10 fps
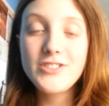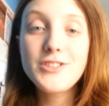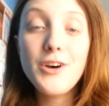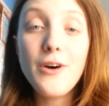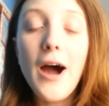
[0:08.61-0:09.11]

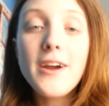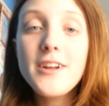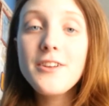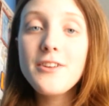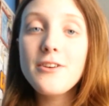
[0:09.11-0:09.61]
So I'm
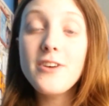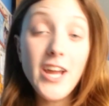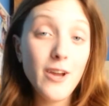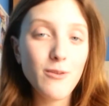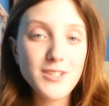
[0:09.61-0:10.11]
gonna do
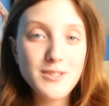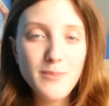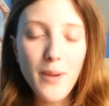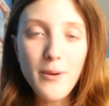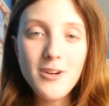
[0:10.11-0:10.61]
a what's in
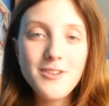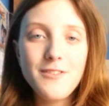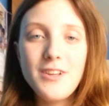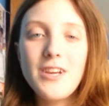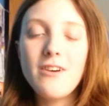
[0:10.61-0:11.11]
my purse
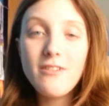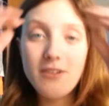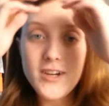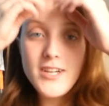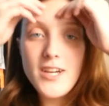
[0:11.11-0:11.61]
video,
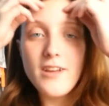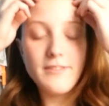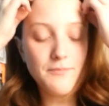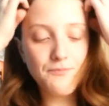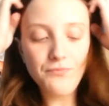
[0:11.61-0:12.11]
okay guys?